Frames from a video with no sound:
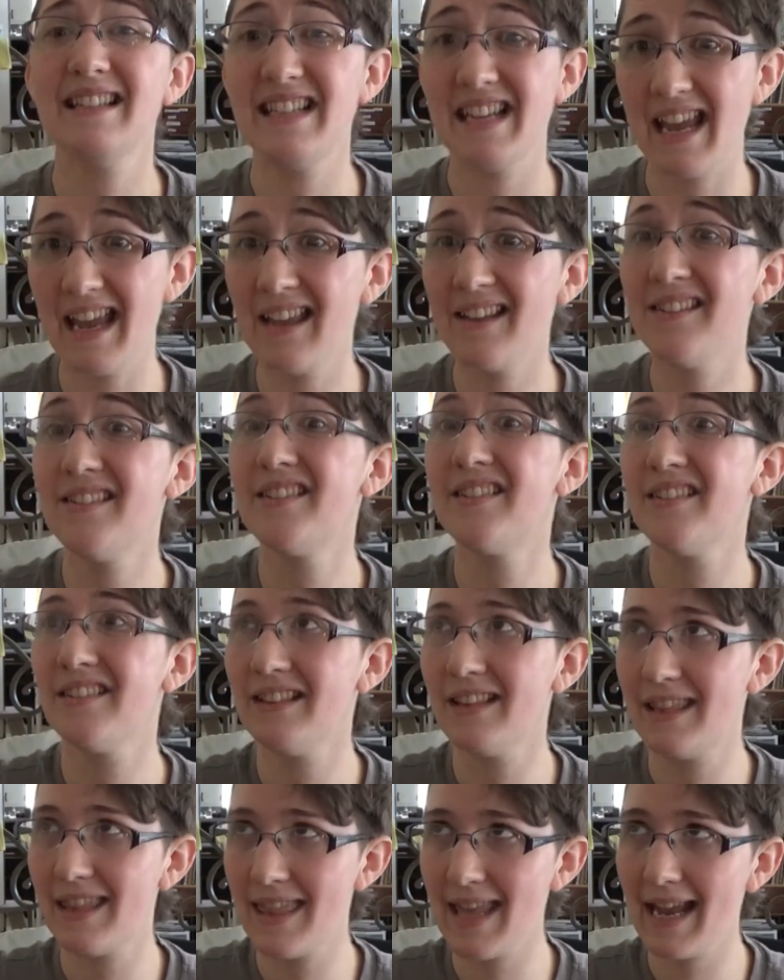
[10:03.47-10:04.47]
yes,
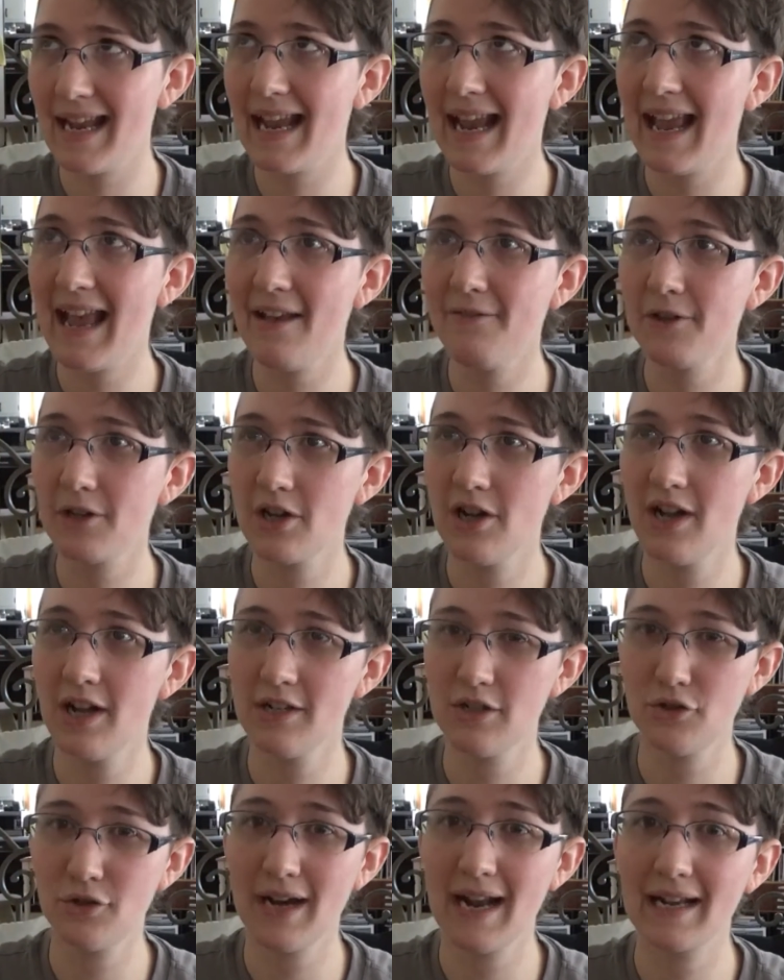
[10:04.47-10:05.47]
they have a
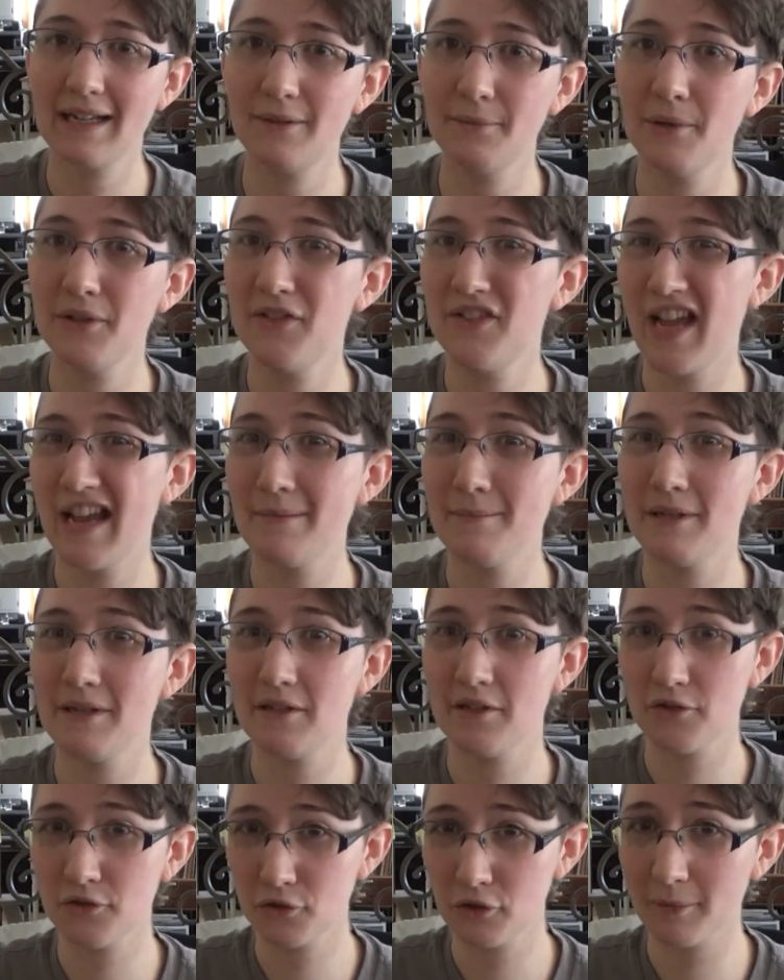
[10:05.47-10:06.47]
contract with Diamond
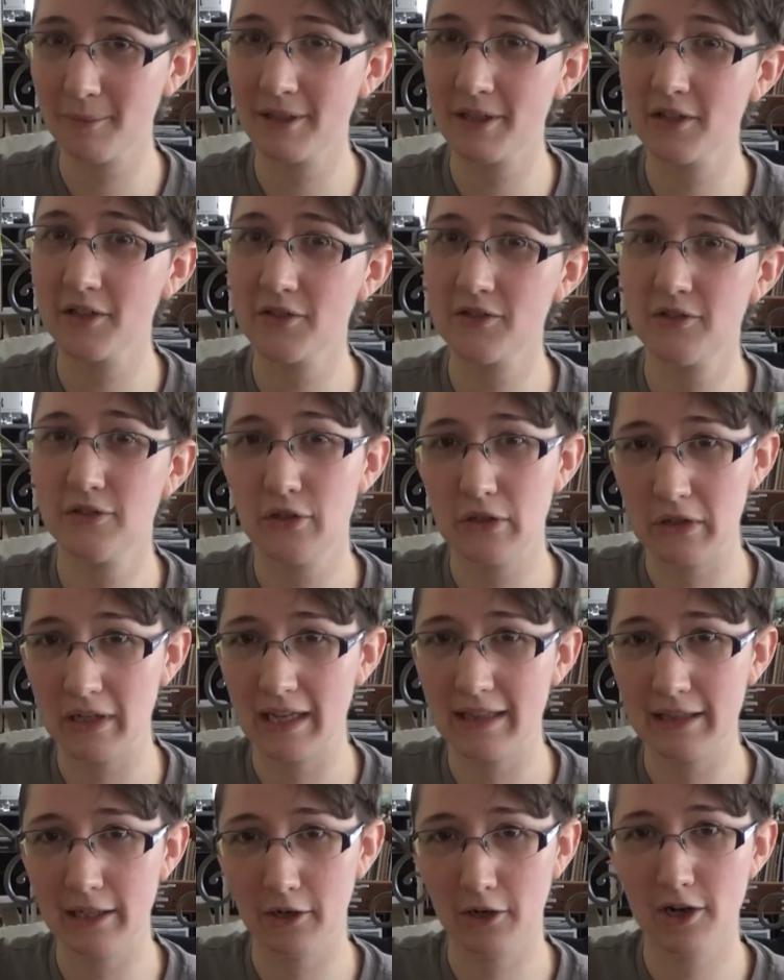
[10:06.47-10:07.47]
Distributors to
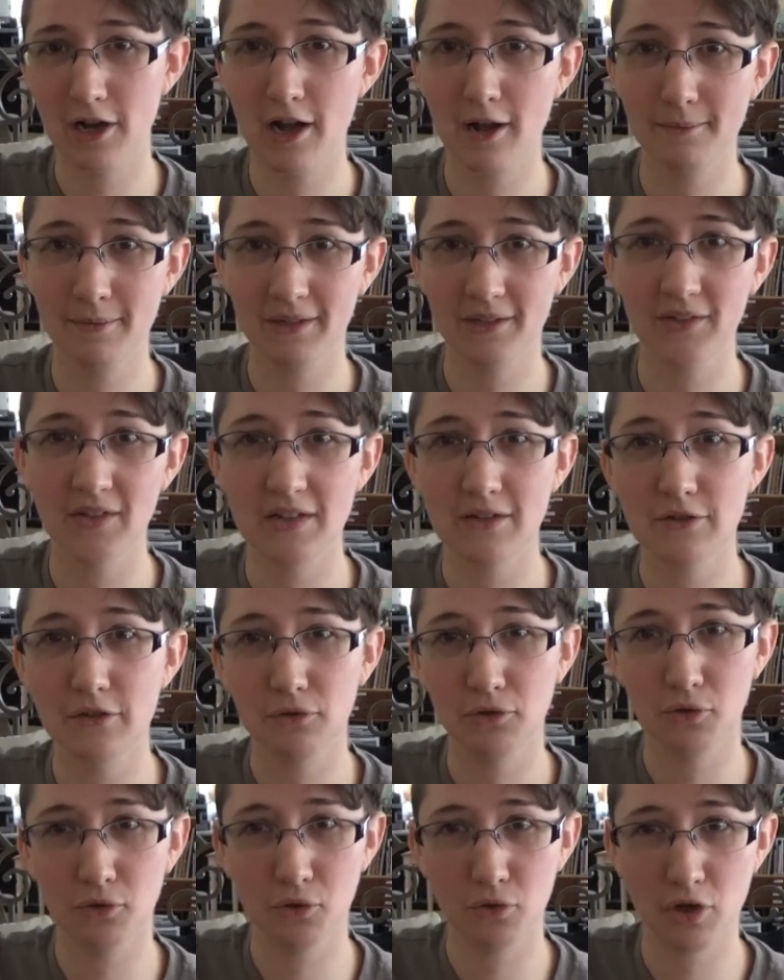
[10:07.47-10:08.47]
get their comics into
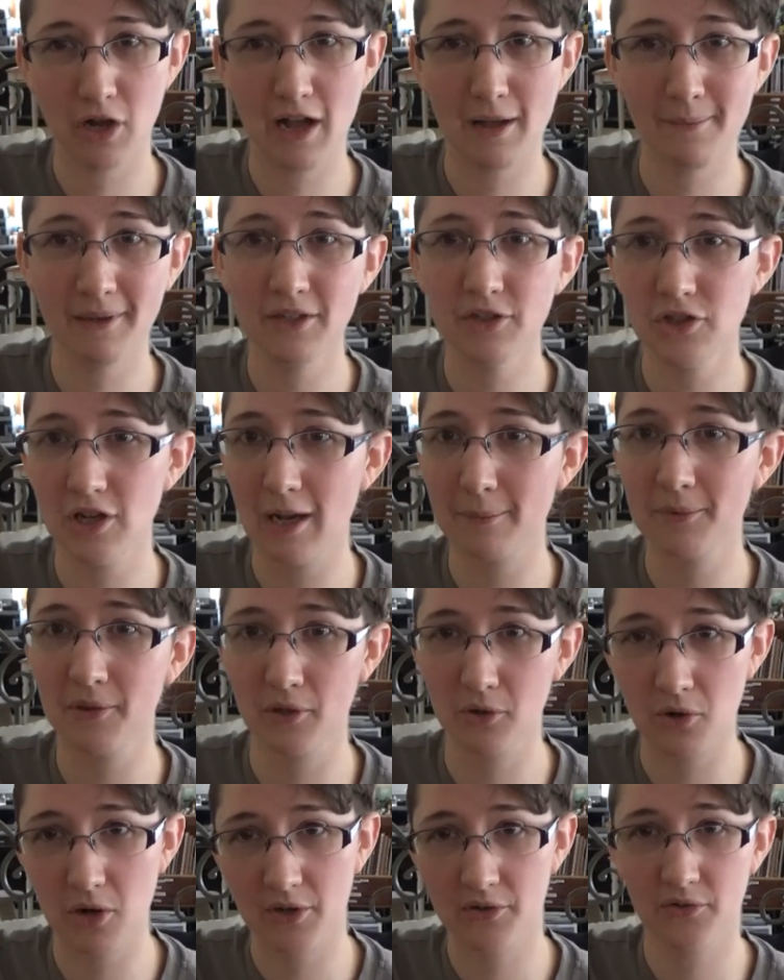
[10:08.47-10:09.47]
local comic shops
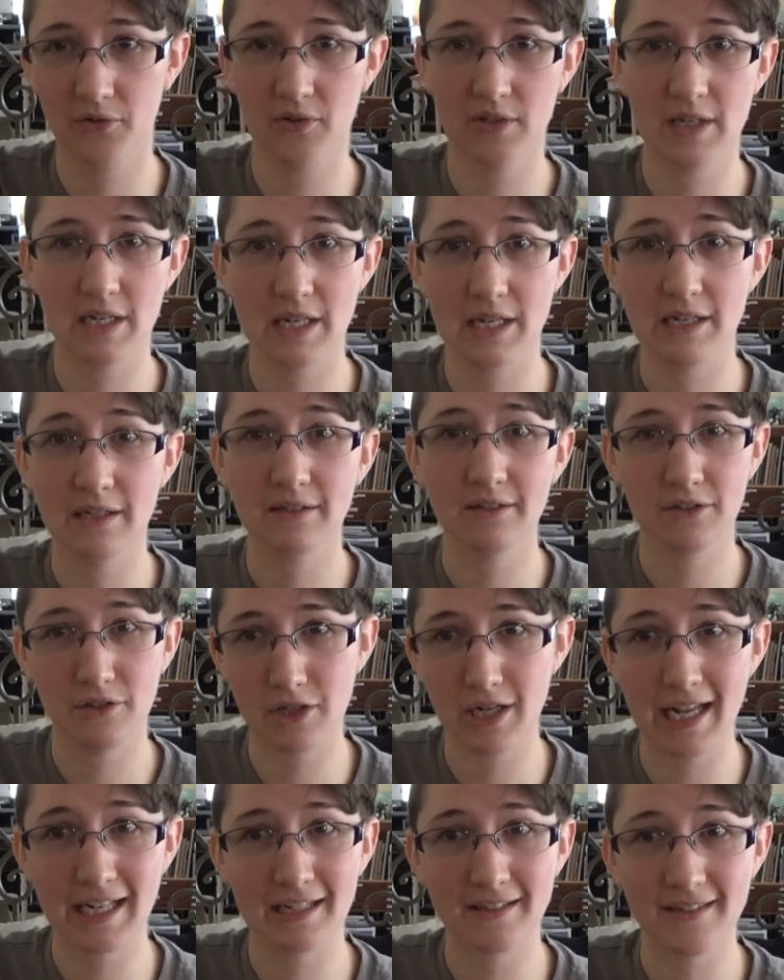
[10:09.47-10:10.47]
across the
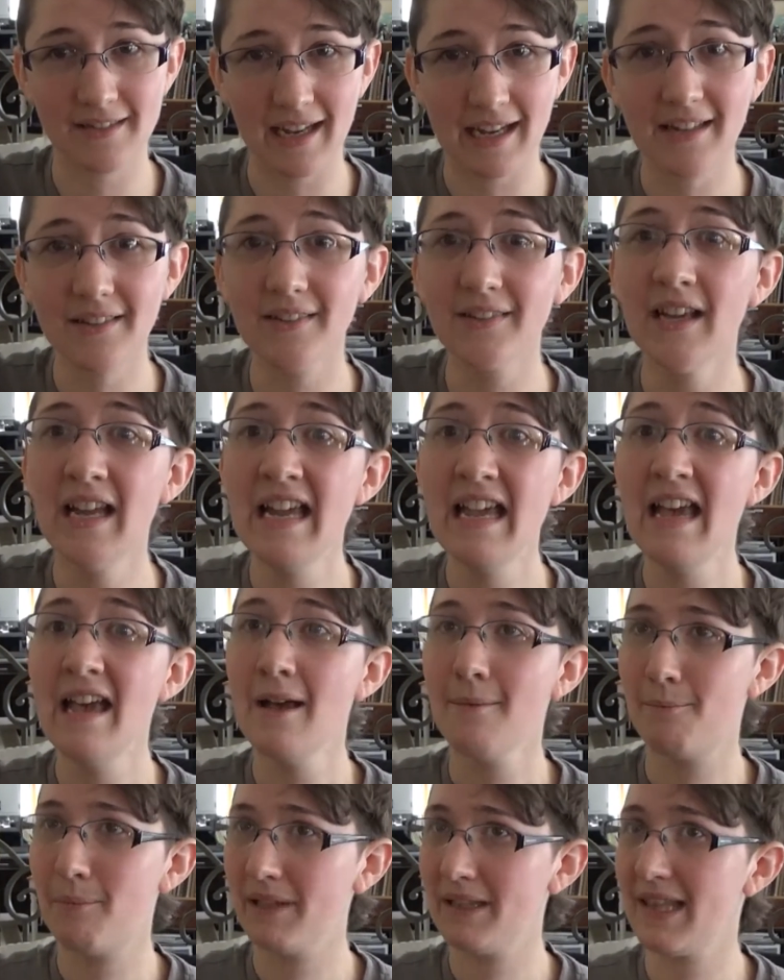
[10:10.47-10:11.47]
United
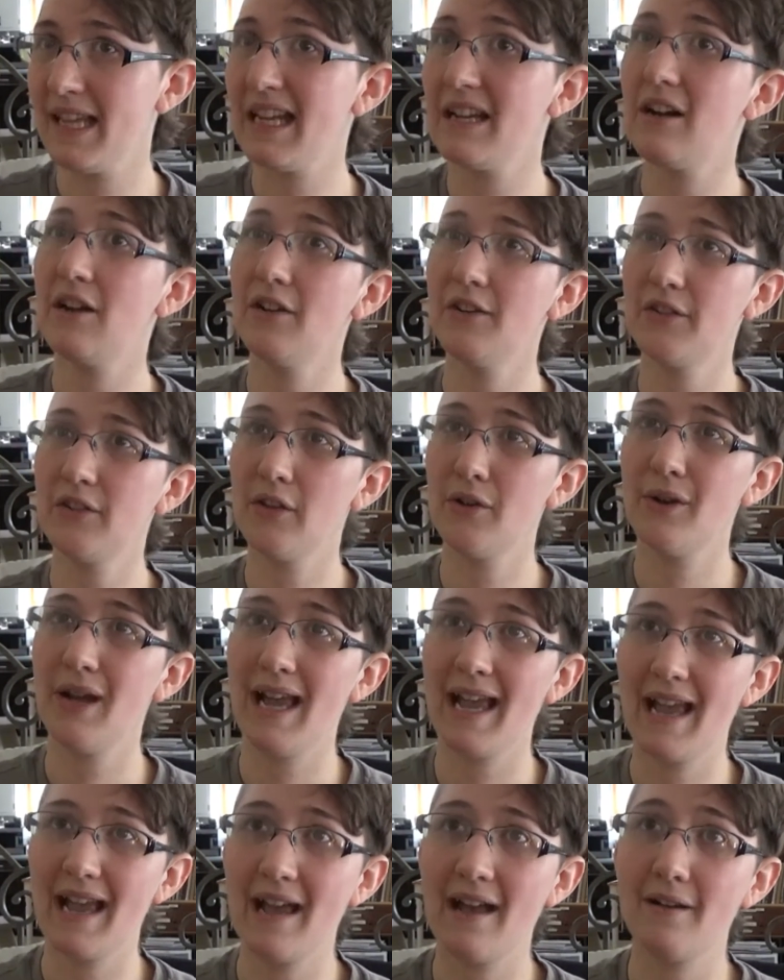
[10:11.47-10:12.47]
States, but they also
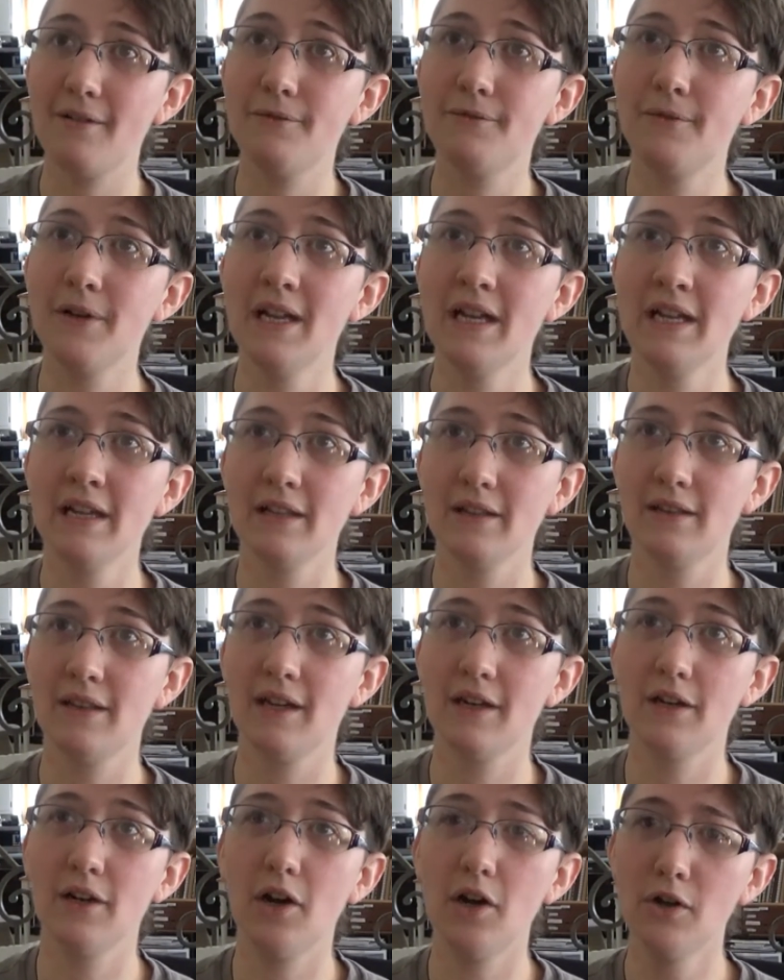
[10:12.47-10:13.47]
have
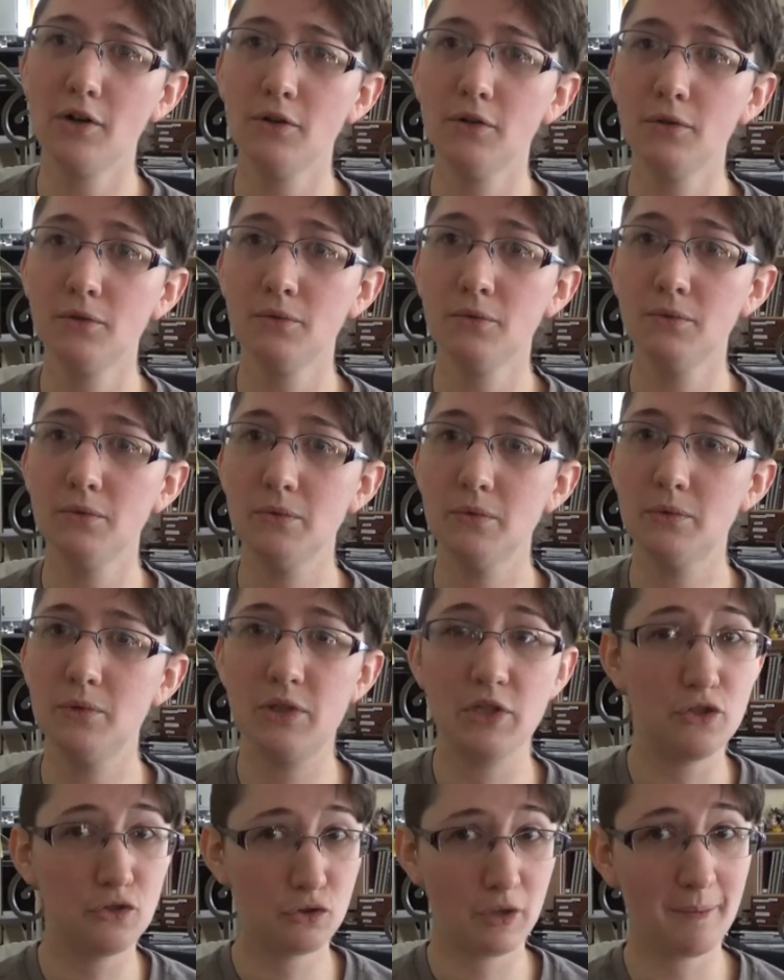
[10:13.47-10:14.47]
their own
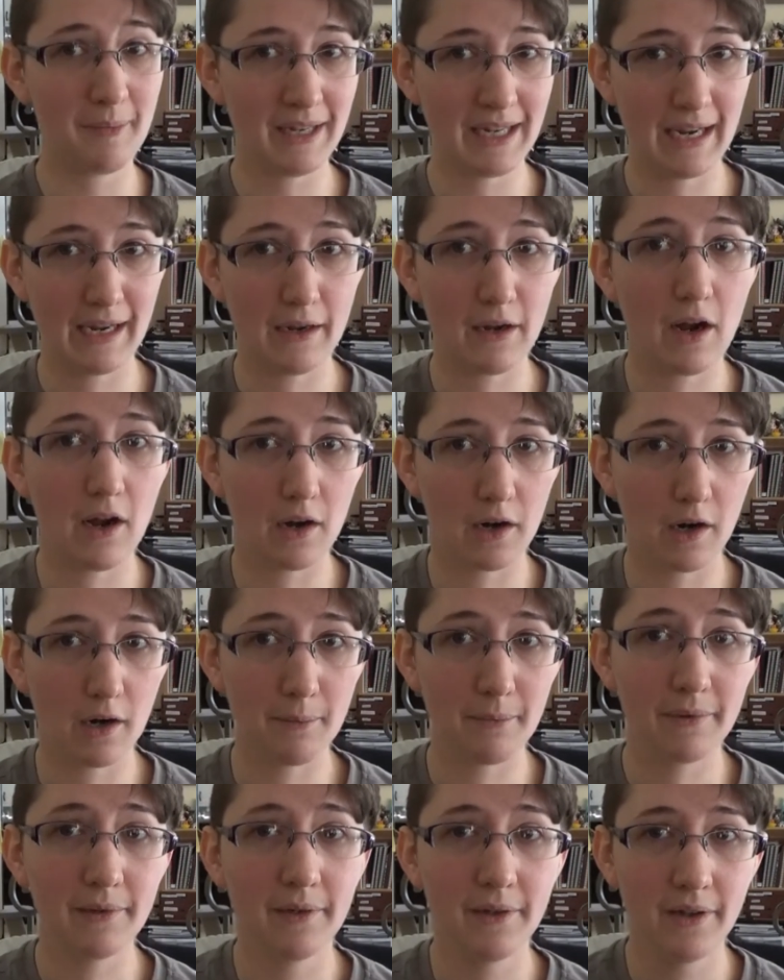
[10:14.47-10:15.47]
distributing
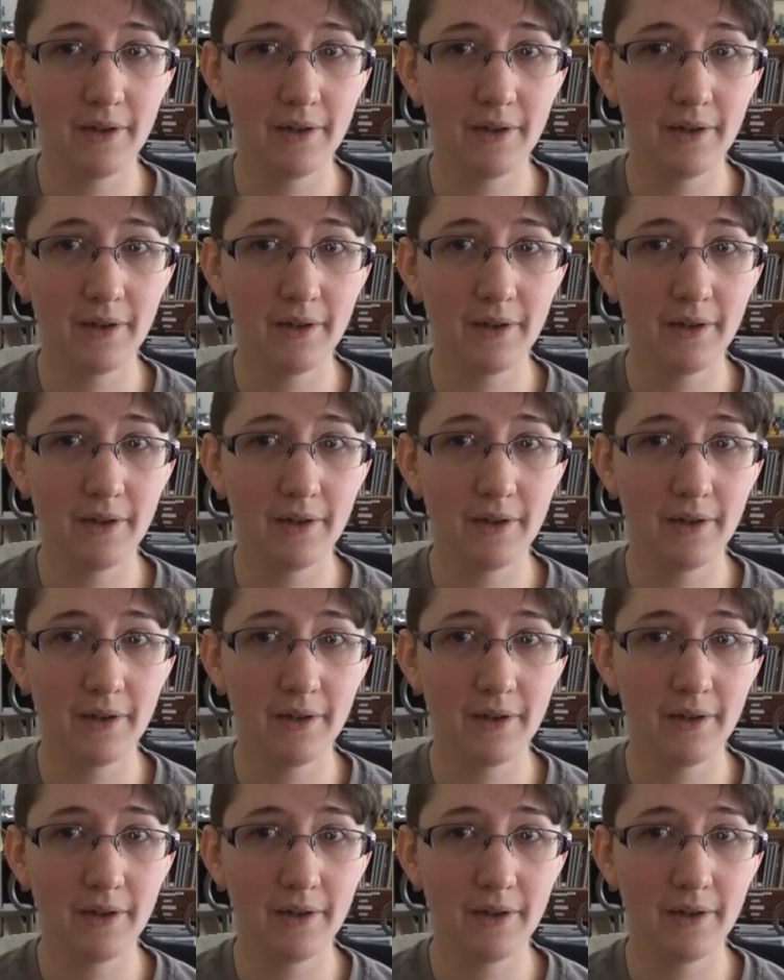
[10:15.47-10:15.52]
arm